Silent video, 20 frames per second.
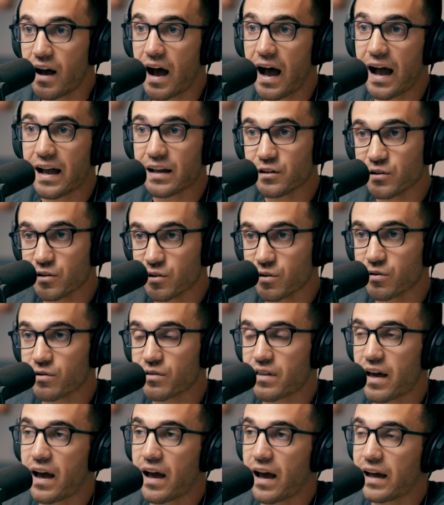I
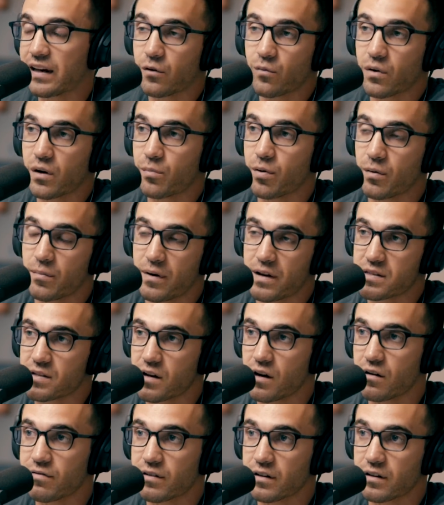knew that I didn't want to put
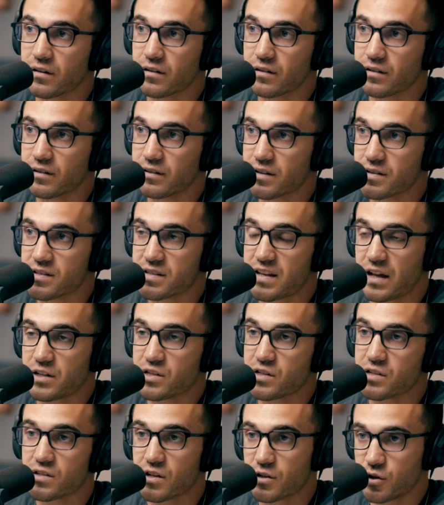myself in a in a
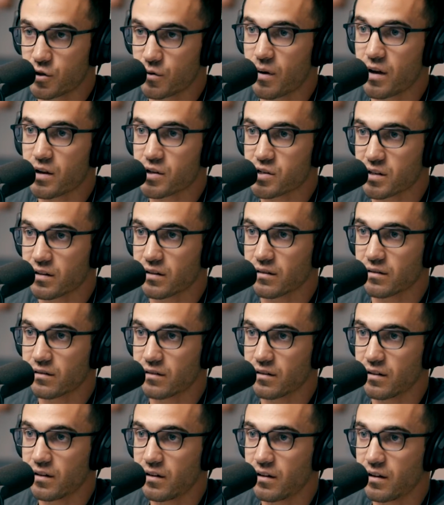sketchy
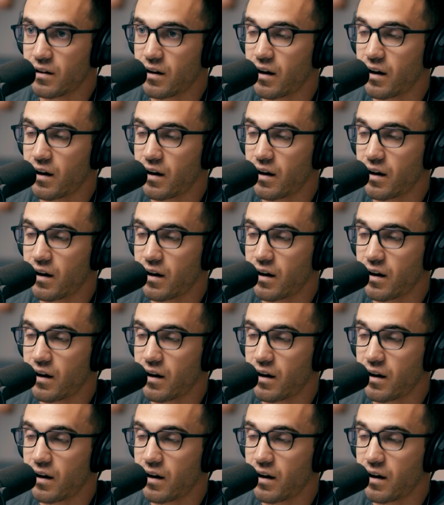situation. Yeah.